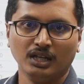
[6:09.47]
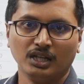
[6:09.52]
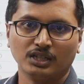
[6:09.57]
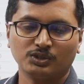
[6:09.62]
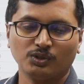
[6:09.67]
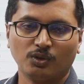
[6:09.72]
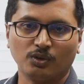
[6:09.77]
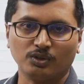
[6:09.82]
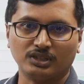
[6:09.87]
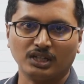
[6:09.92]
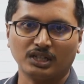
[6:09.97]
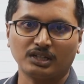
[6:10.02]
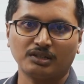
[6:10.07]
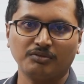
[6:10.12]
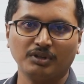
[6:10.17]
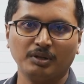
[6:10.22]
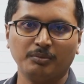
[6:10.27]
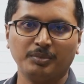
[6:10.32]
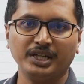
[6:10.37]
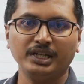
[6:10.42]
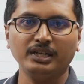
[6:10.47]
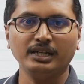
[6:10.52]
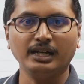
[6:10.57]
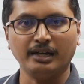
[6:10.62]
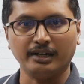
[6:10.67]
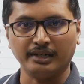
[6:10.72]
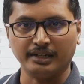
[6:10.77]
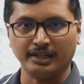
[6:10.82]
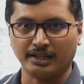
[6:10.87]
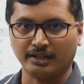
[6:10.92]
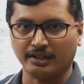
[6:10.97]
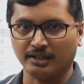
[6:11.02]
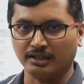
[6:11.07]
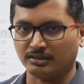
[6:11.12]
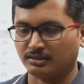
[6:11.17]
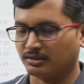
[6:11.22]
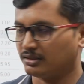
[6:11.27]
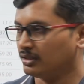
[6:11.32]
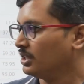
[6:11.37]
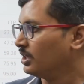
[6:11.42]
So that will be
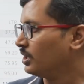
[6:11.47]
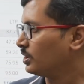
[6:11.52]
decreased.